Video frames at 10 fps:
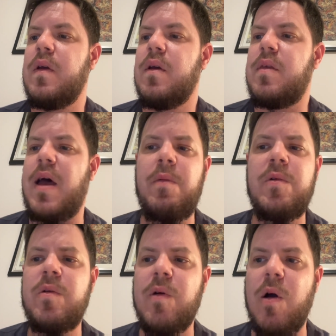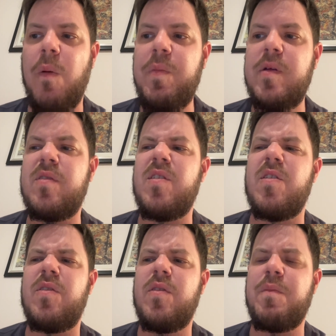They're able to accomplish
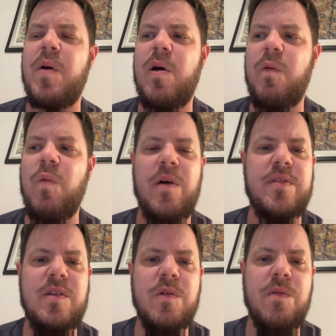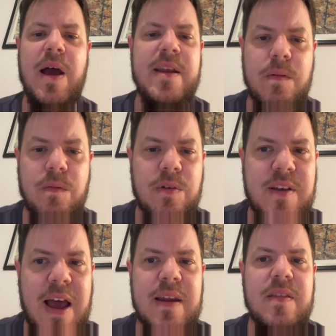this while still
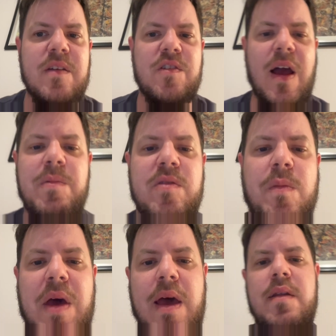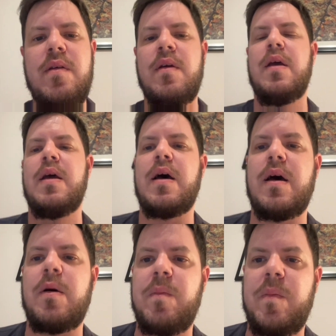retaining their shape as a band.
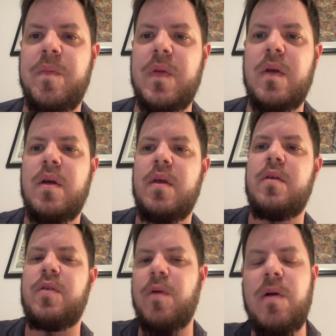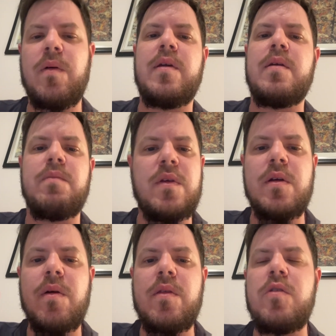They're throwing all the
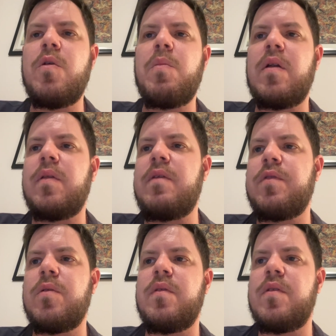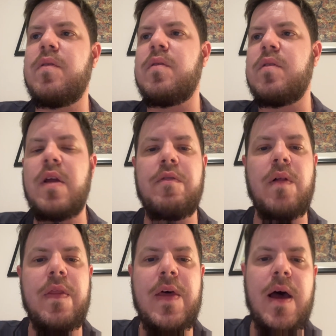new metal influences and stuff
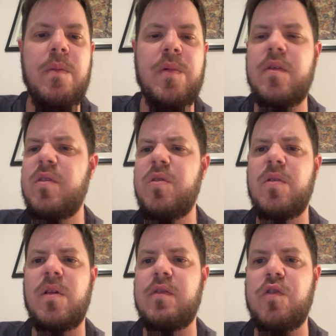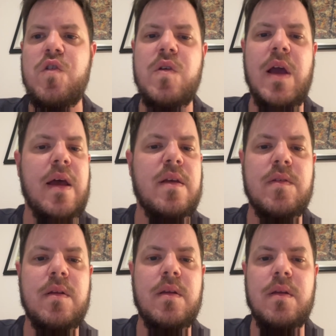like that, but there's also like
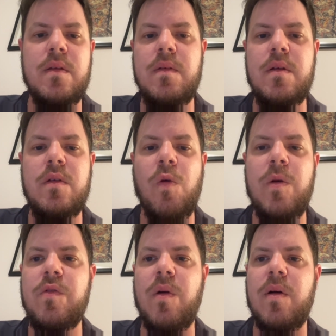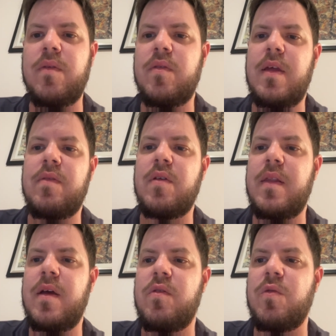shoegaze and noise rock and things like
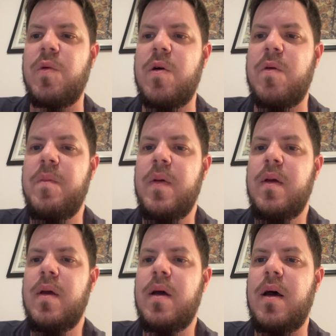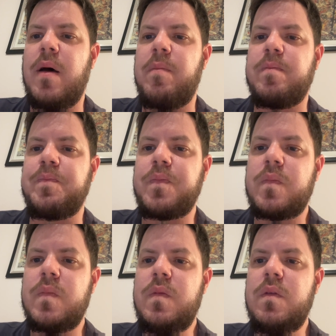that as well.
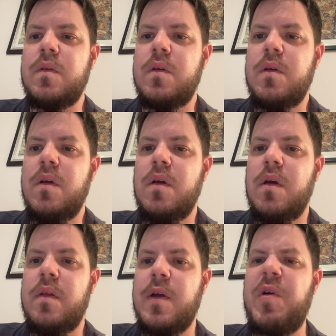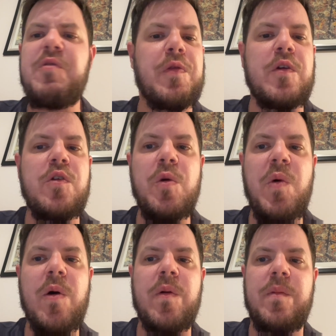Then we've got The New
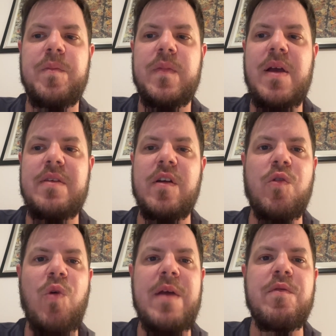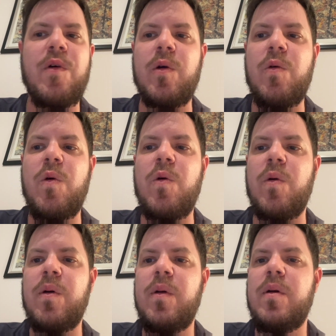World, has a great vocal
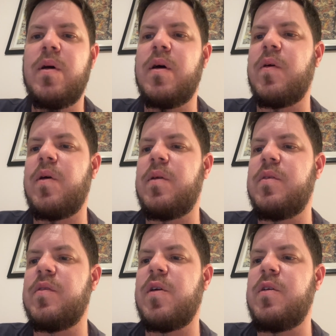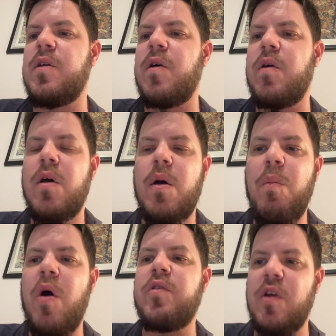hook on it. It's that
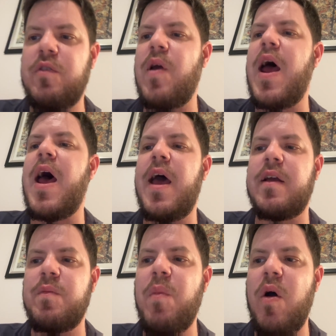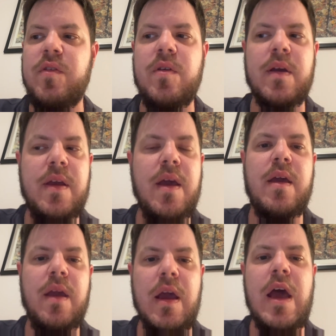most are dragged, most are
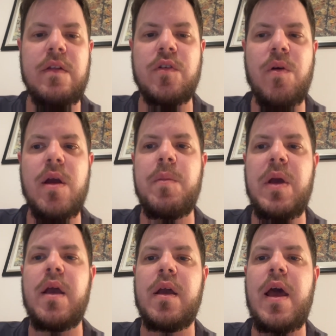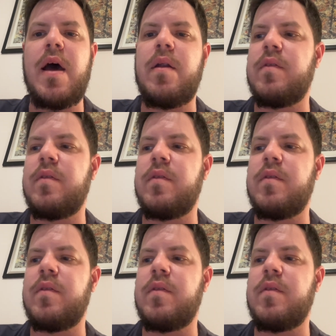kicking and screaming out.